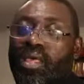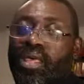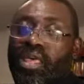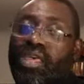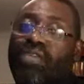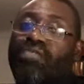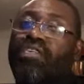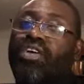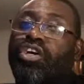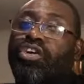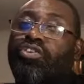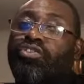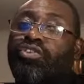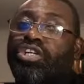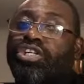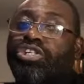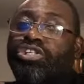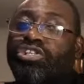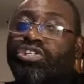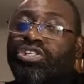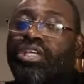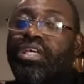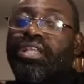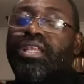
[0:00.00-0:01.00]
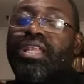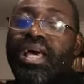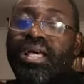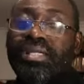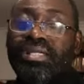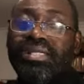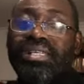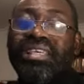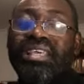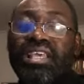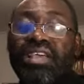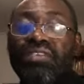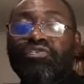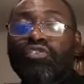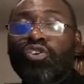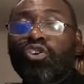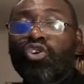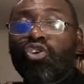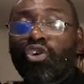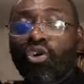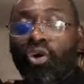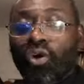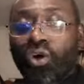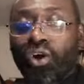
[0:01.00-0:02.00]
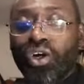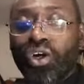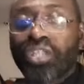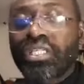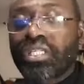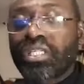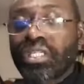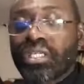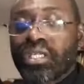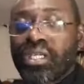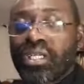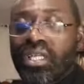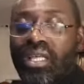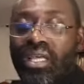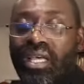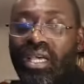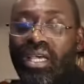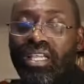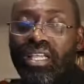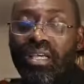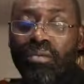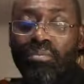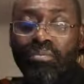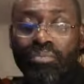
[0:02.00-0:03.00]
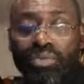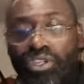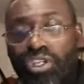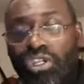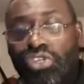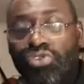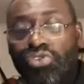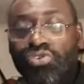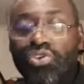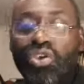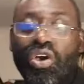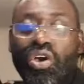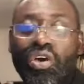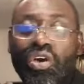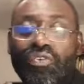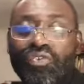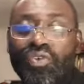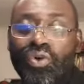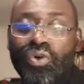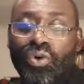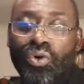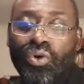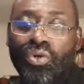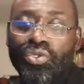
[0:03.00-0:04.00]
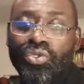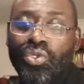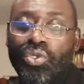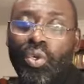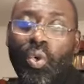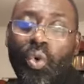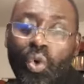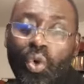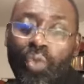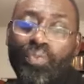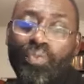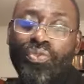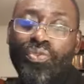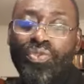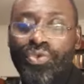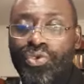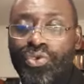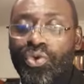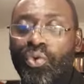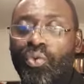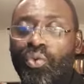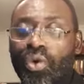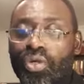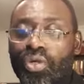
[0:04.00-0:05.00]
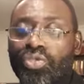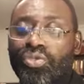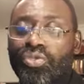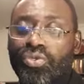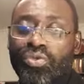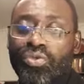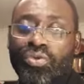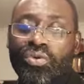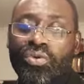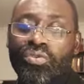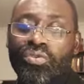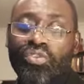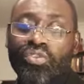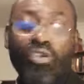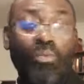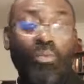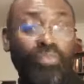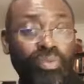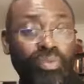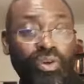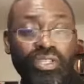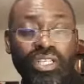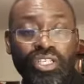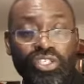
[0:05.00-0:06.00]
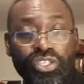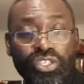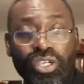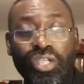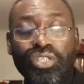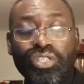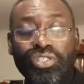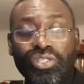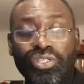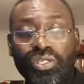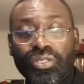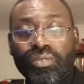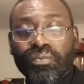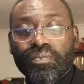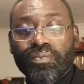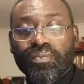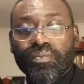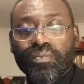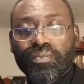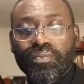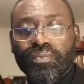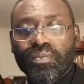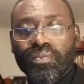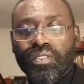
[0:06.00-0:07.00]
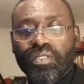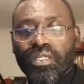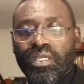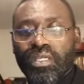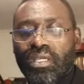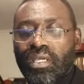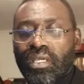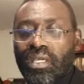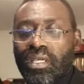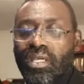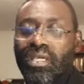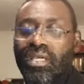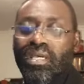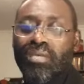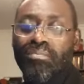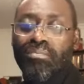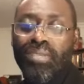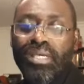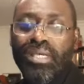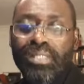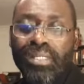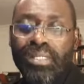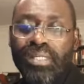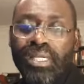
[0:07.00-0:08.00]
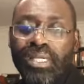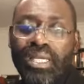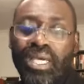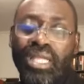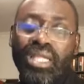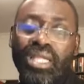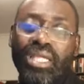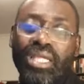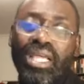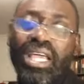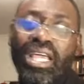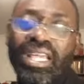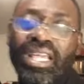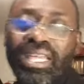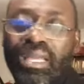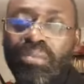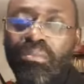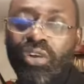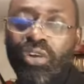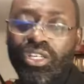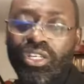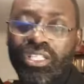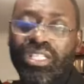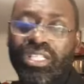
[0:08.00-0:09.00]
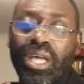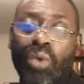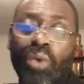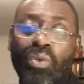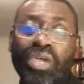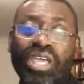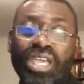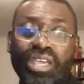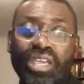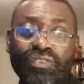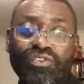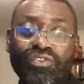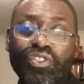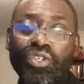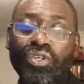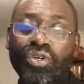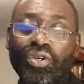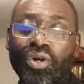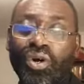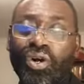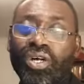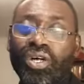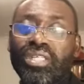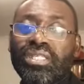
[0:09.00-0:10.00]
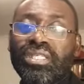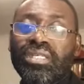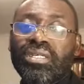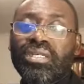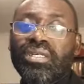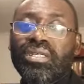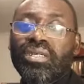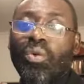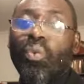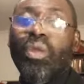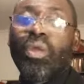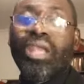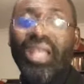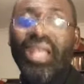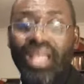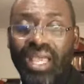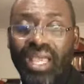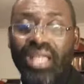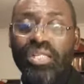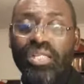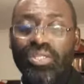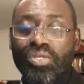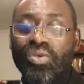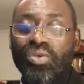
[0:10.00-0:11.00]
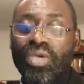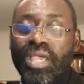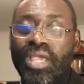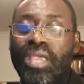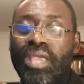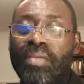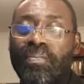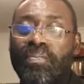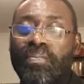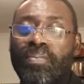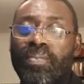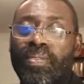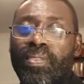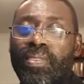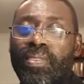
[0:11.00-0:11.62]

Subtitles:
If a Christian doesn't give to God and the ministry of God, whom do you want to support the church? And basically, any money that we give to God, we lend to him.